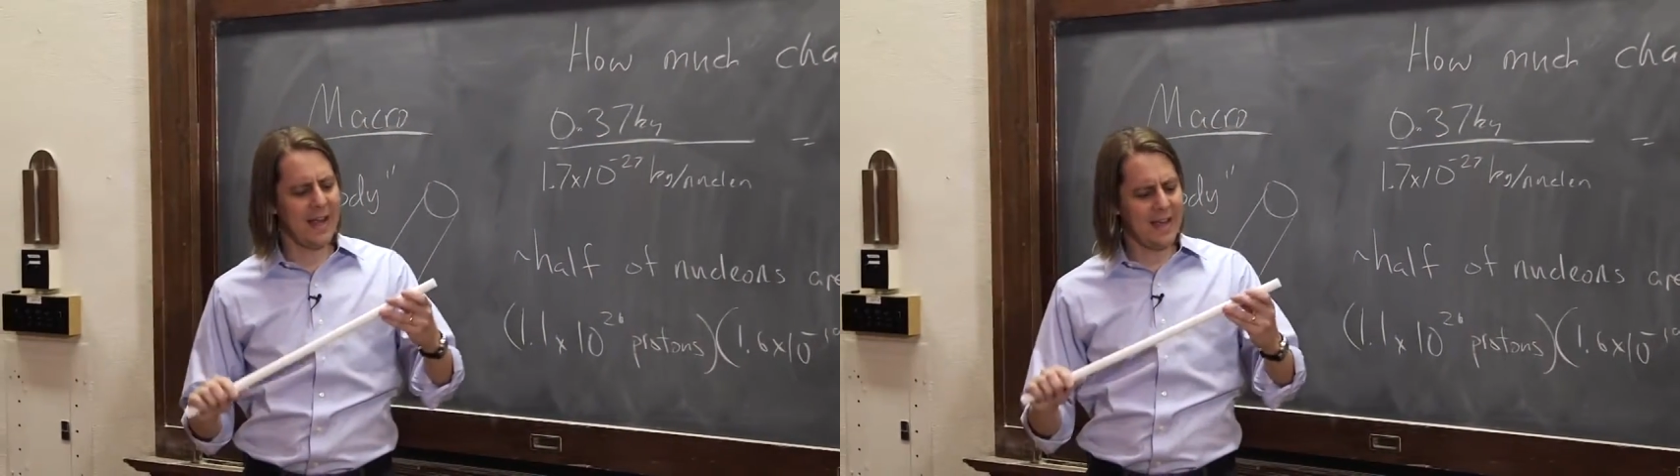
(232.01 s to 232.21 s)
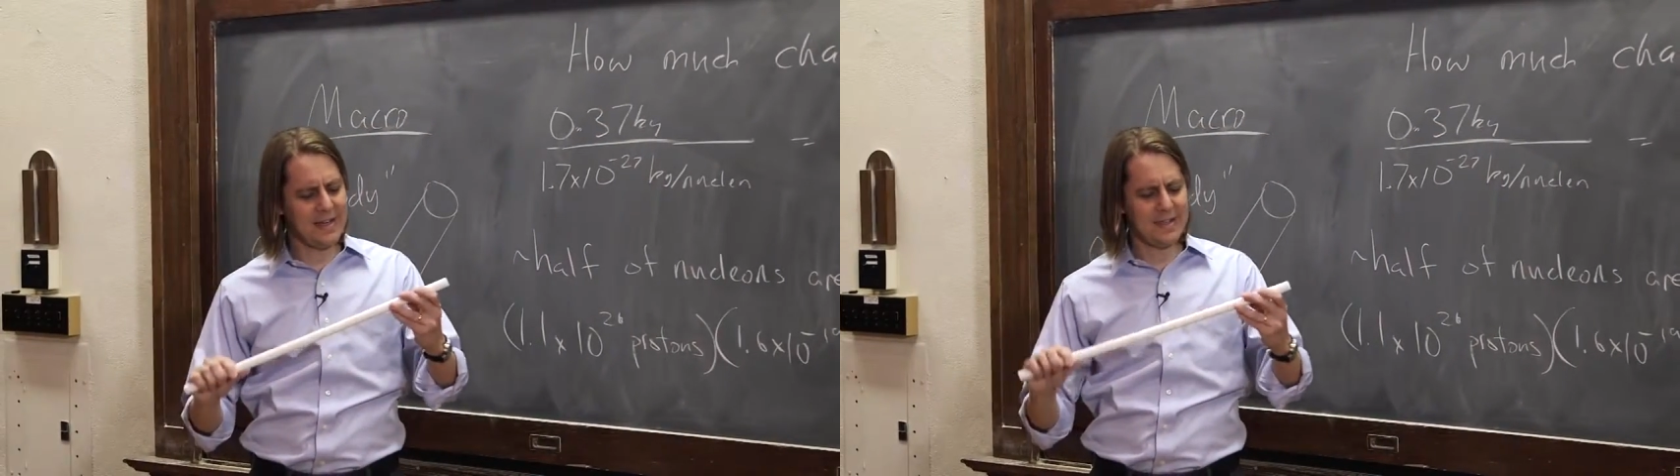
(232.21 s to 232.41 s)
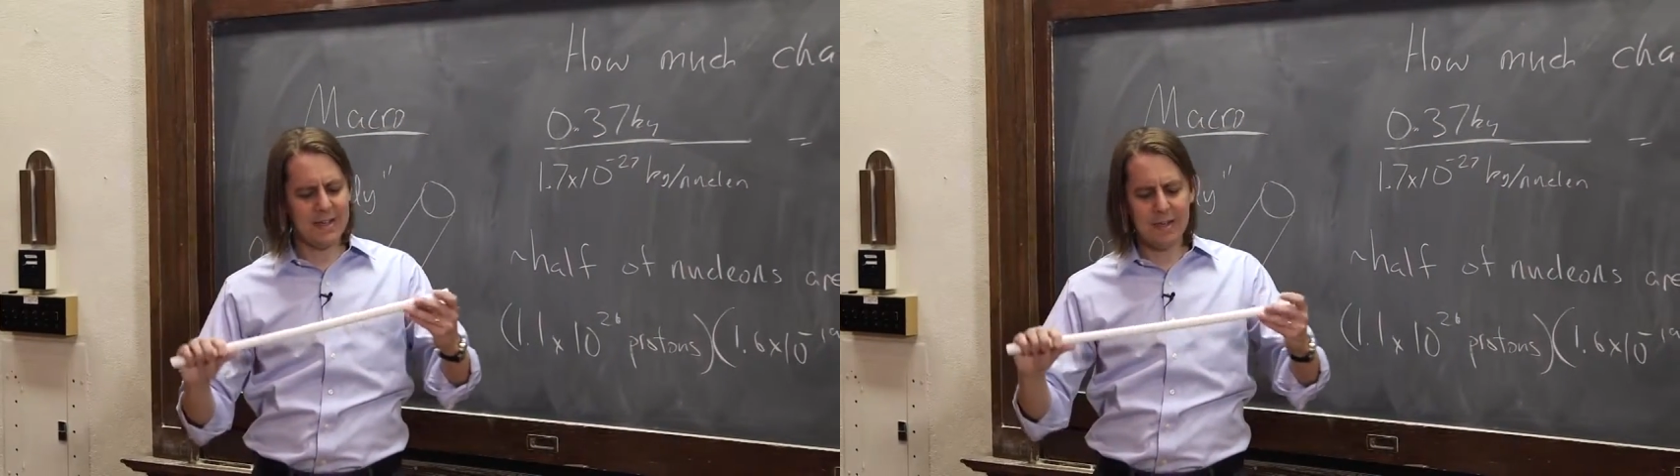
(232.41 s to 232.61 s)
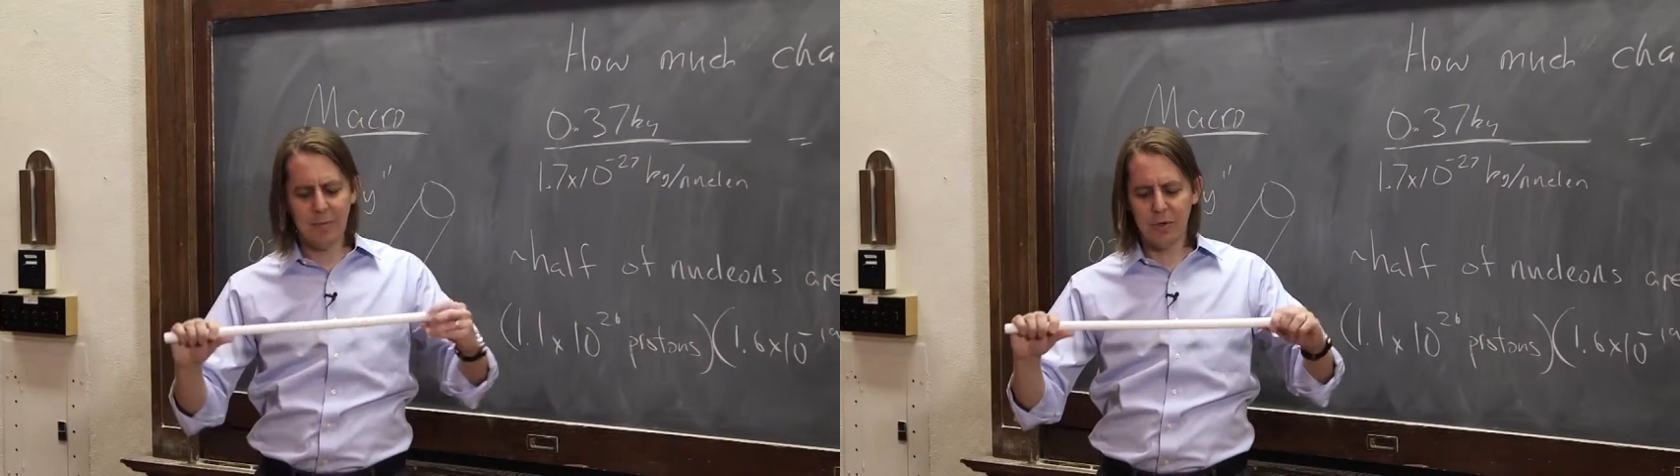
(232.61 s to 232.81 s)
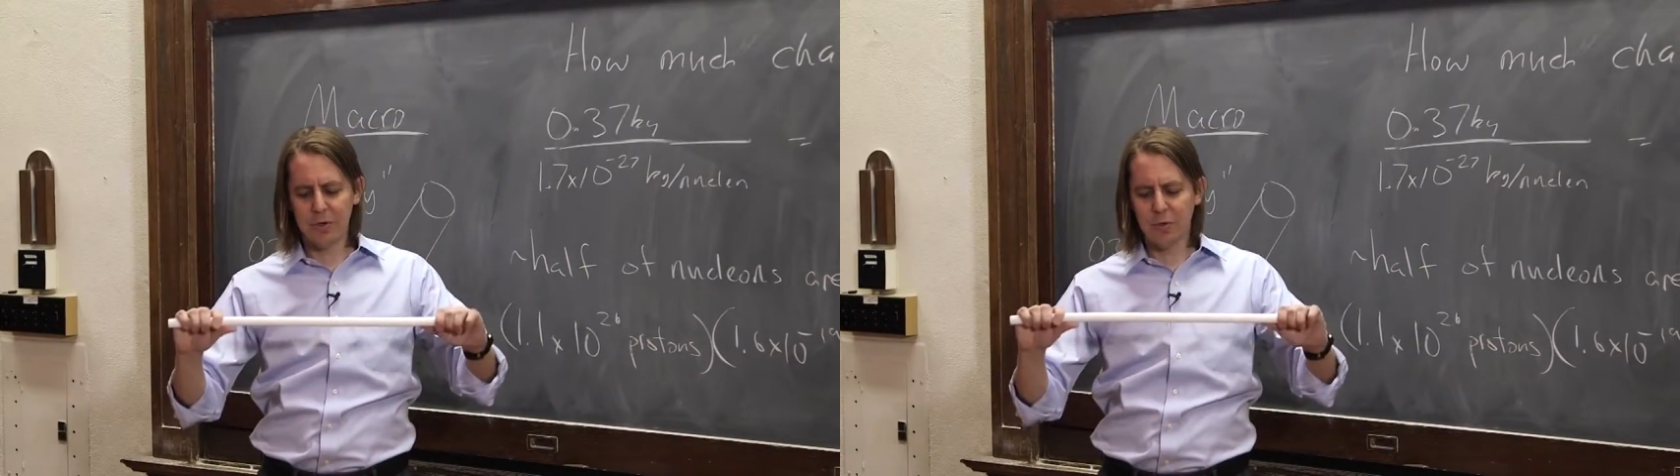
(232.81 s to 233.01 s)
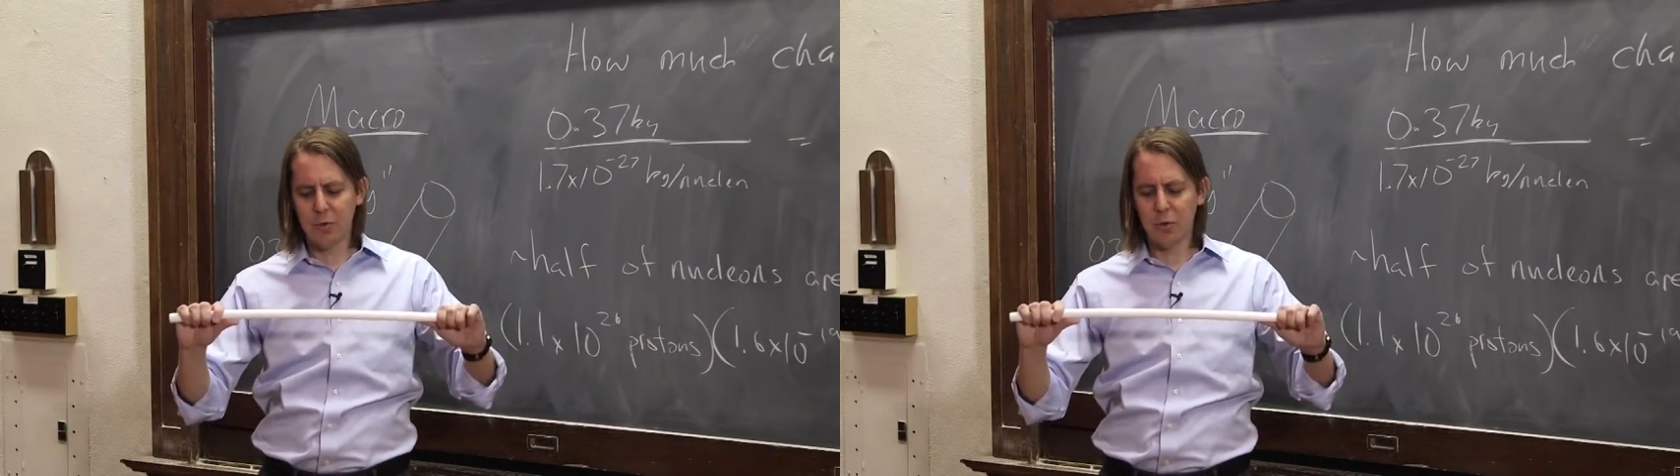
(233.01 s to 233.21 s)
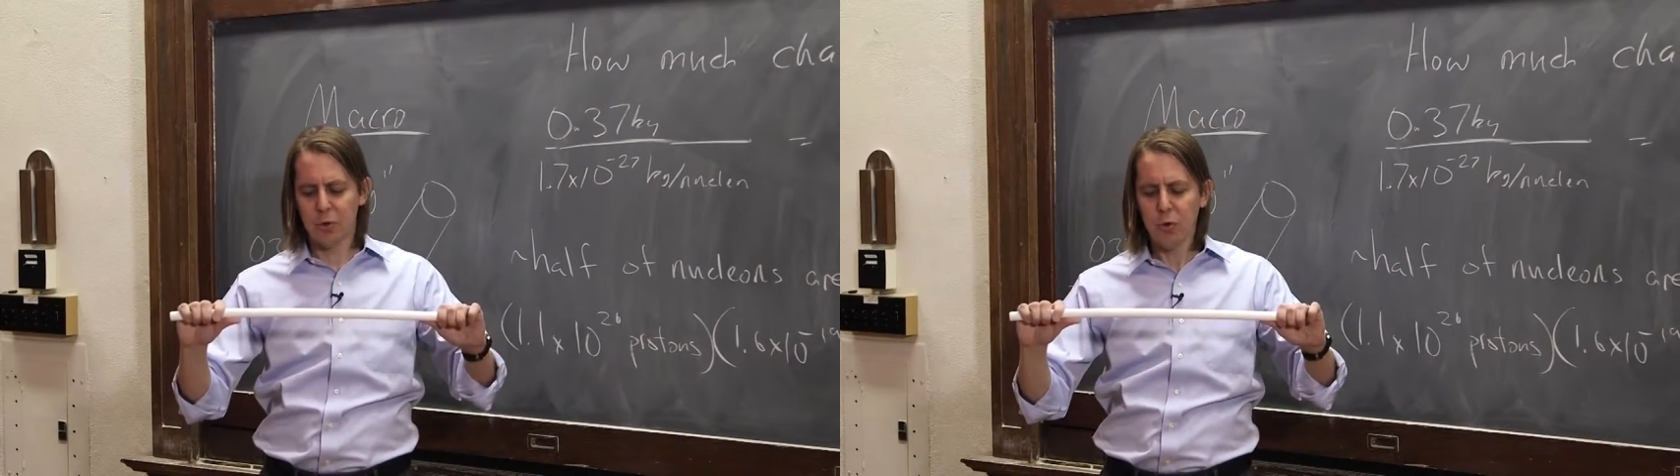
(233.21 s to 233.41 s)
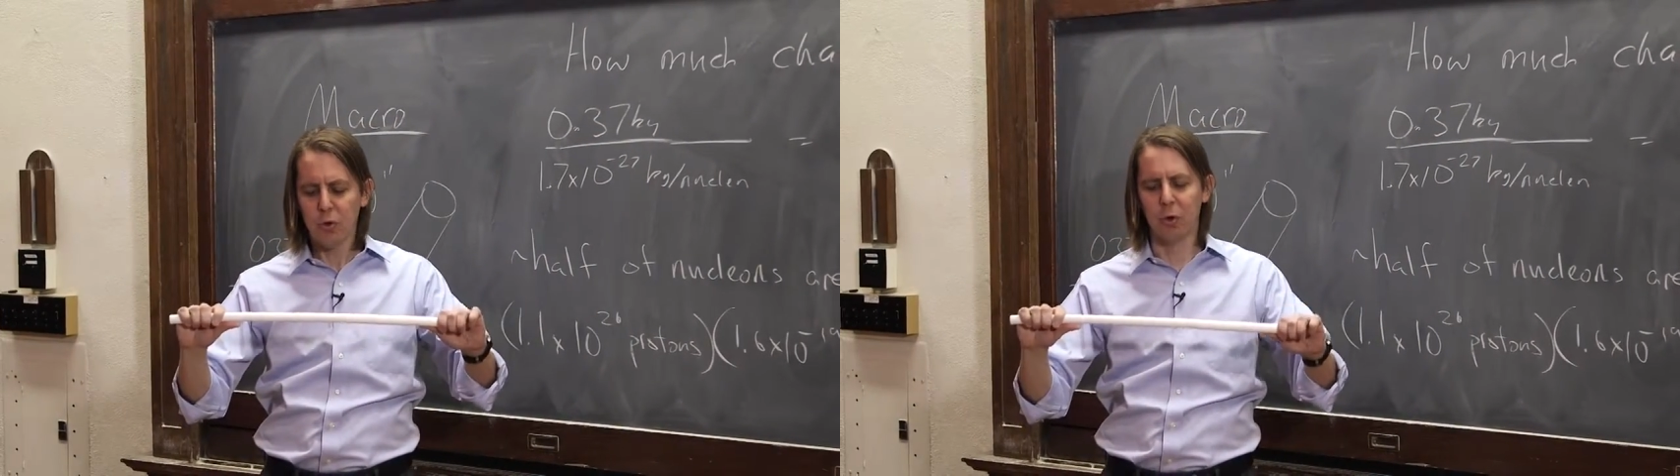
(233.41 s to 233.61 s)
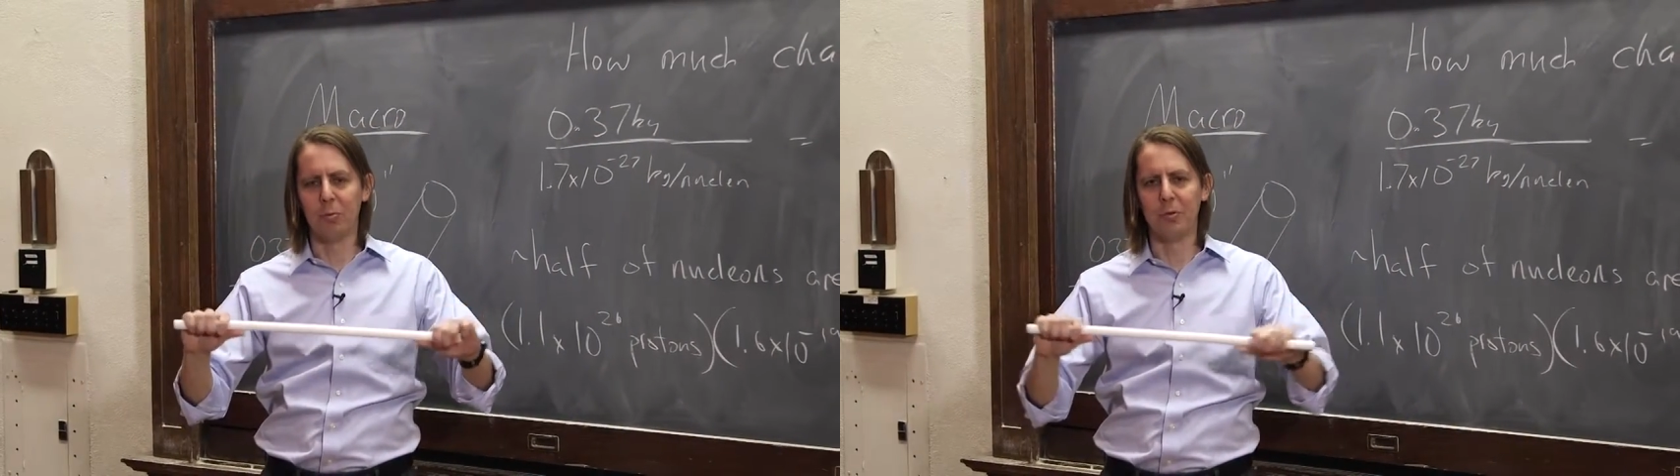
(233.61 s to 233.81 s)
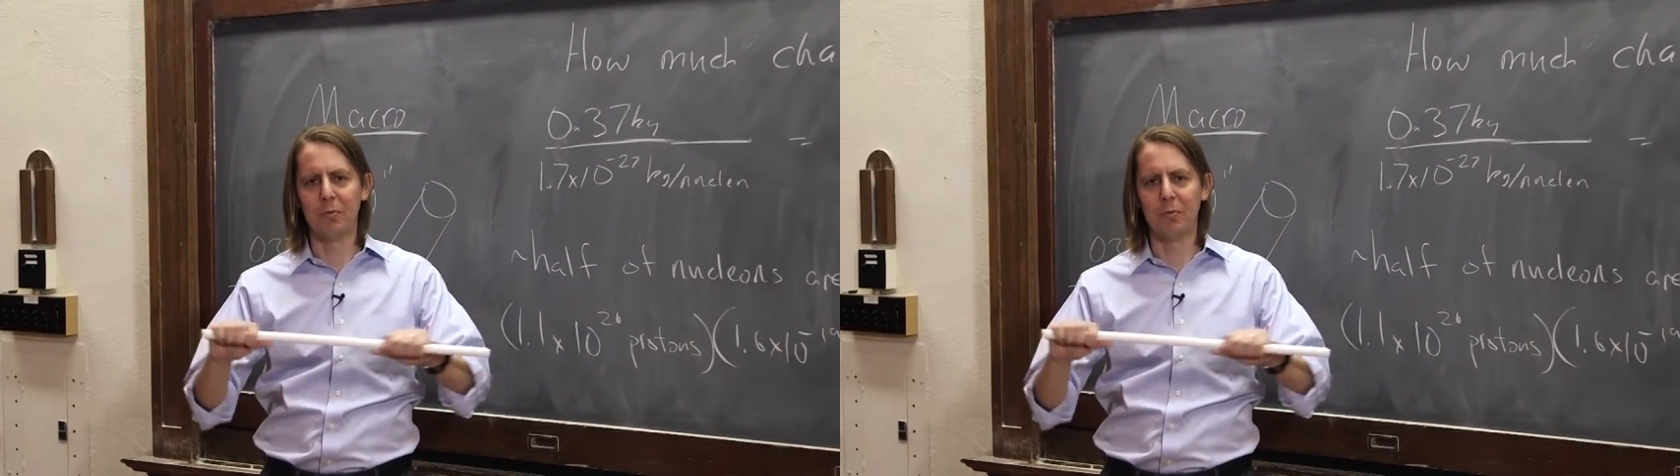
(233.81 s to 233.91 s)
18 million coulombs